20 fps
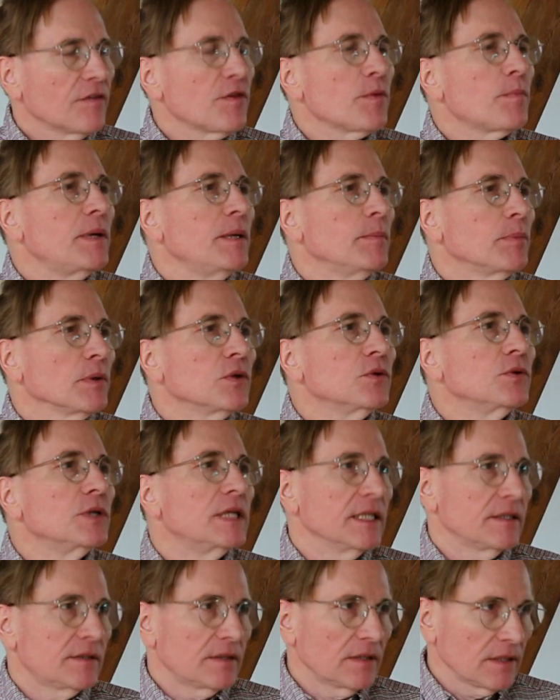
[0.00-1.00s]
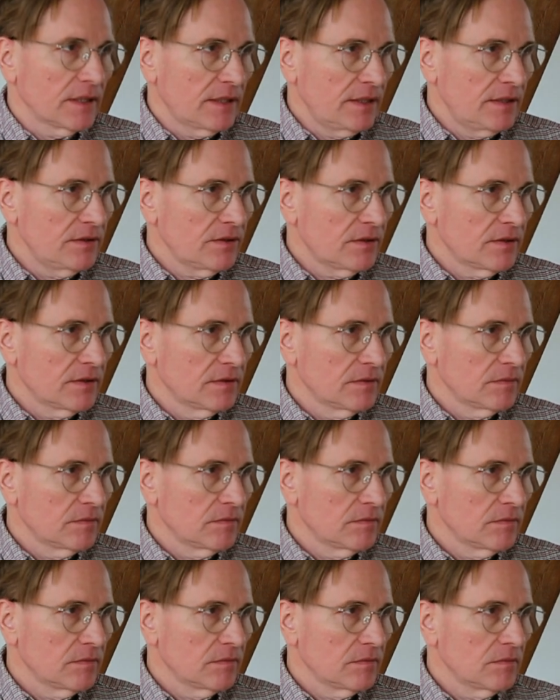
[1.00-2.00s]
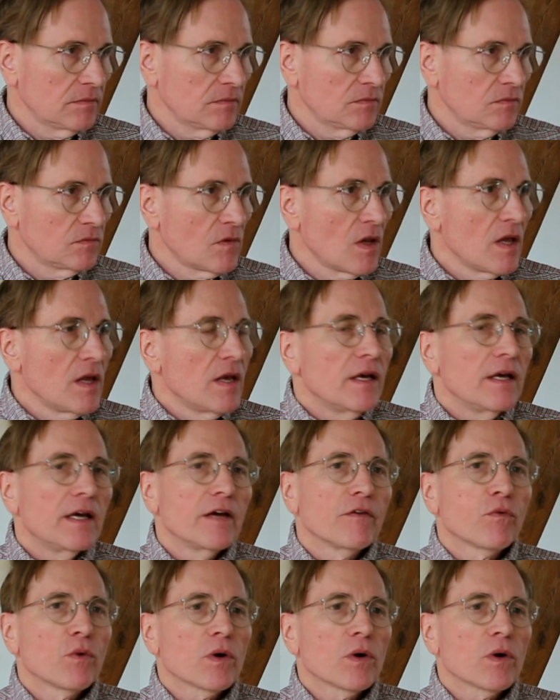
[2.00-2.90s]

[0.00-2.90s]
of the people who get the least. If